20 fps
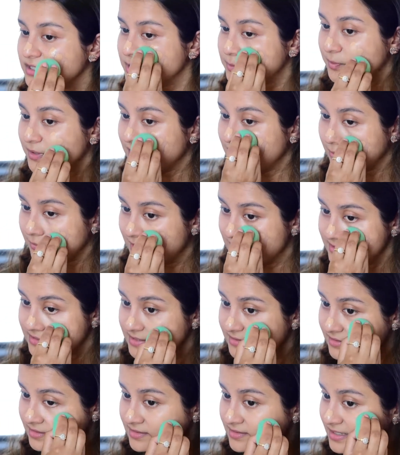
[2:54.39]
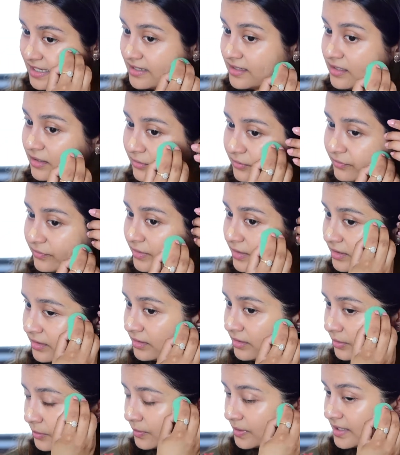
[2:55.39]
It's pretty crazy since I live
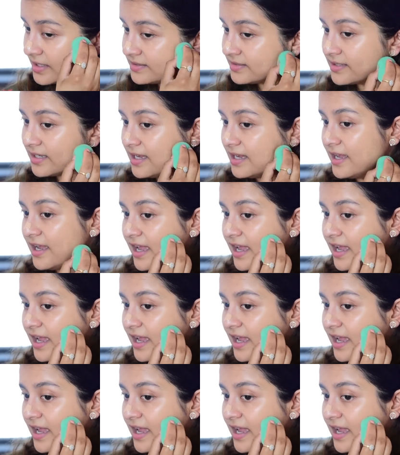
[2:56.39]
in US